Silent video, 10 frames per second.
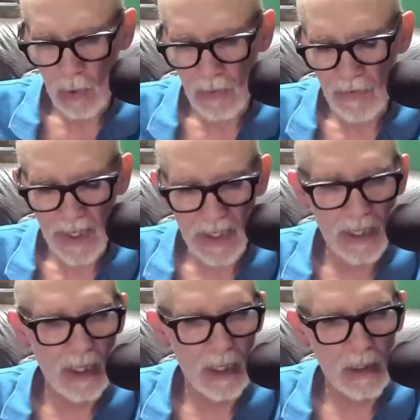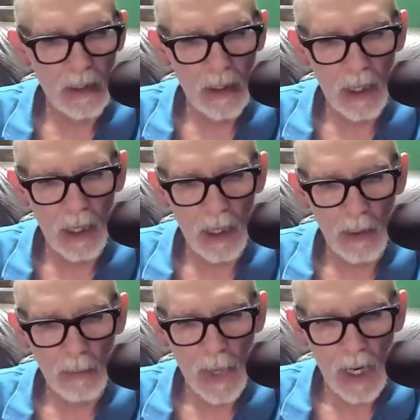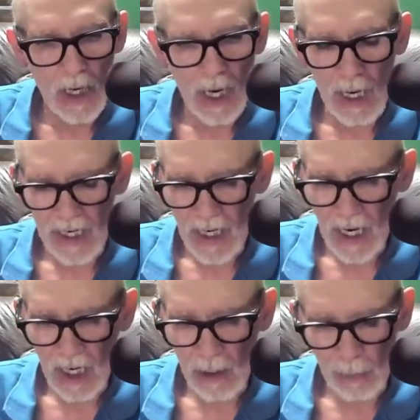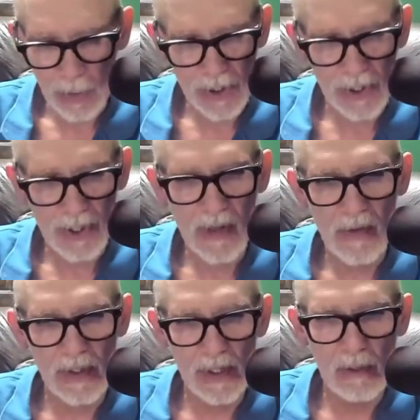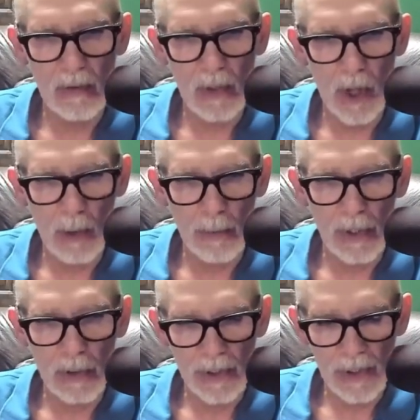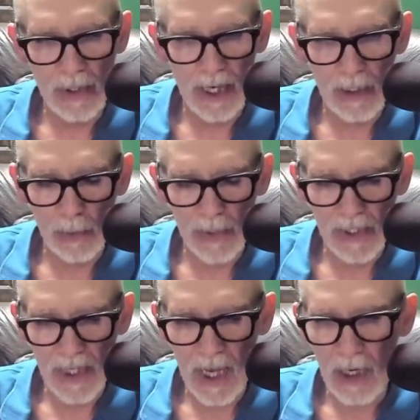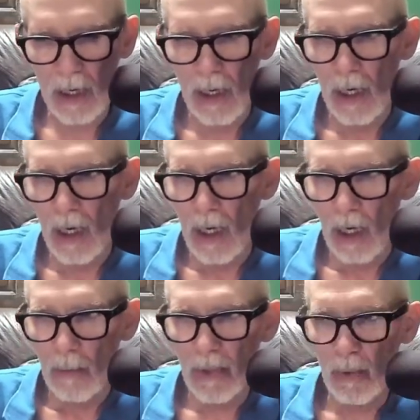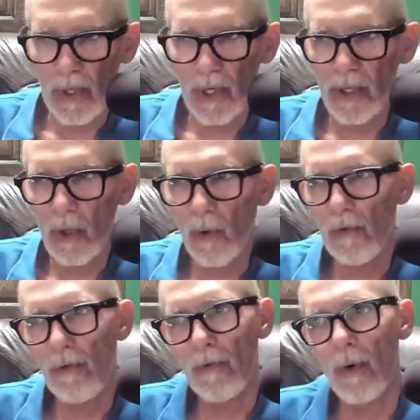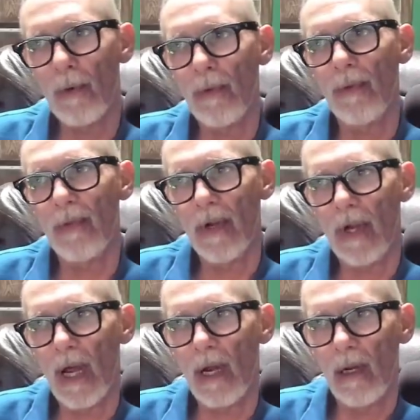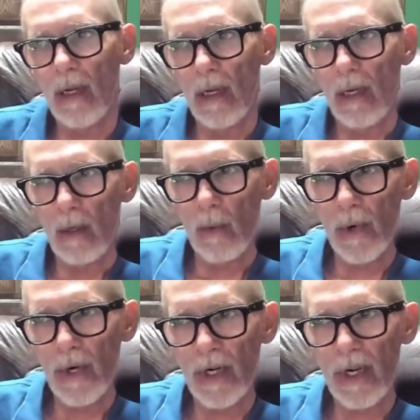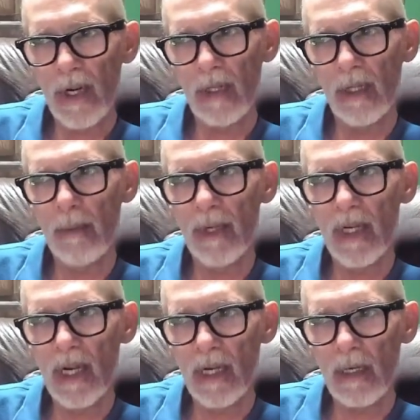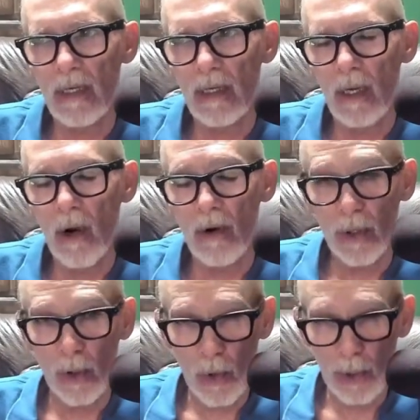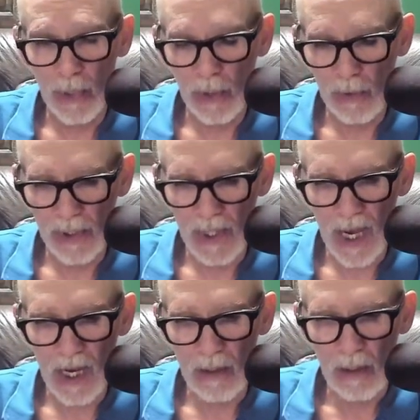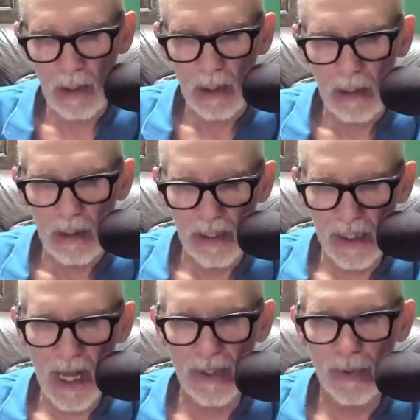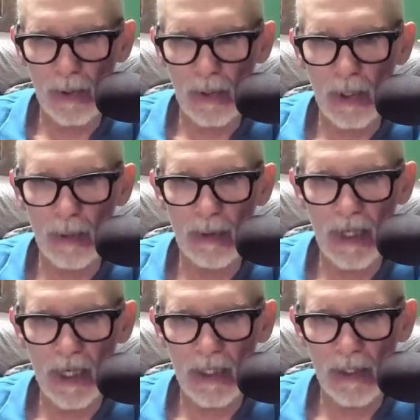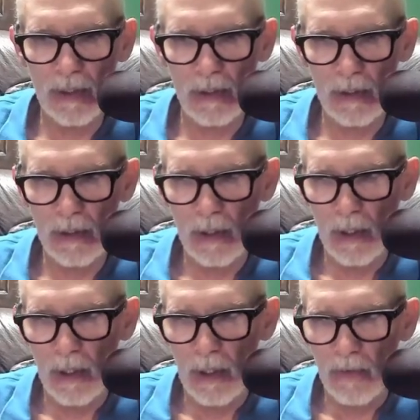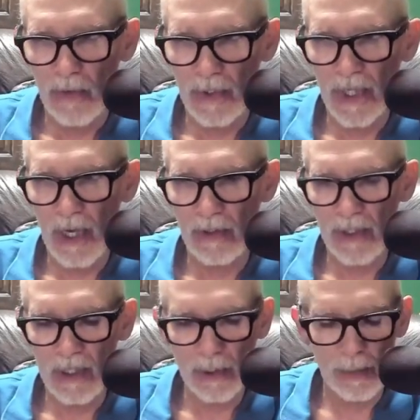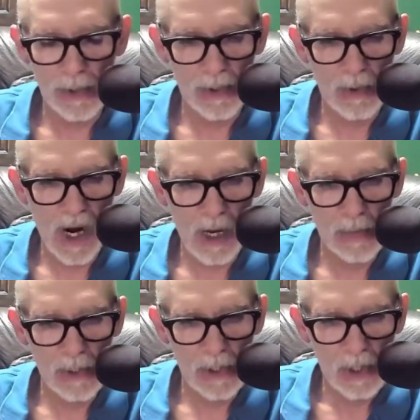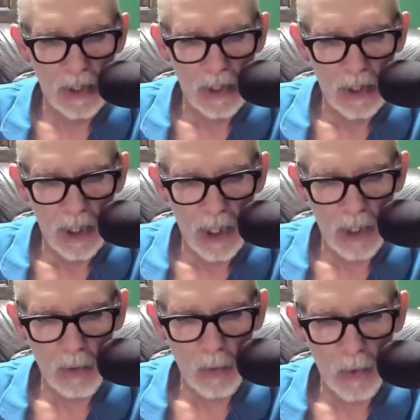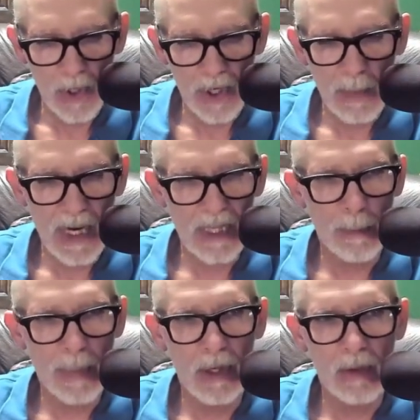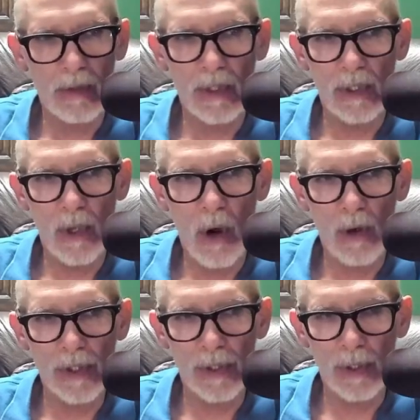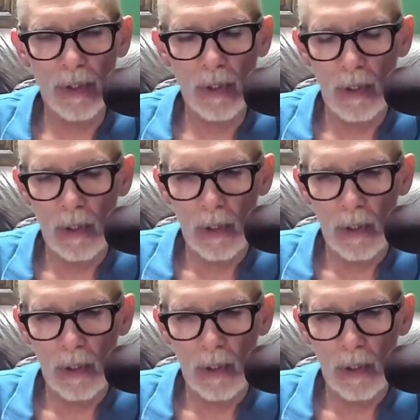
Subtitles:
if I get in, again, I'm going to push another civil law bill, just like Louisiana, but we're going to go further than that. We're going to eliminate on the criminal side the statute of limitations for child sex abuse crimes. We're going to make the penalties harsher,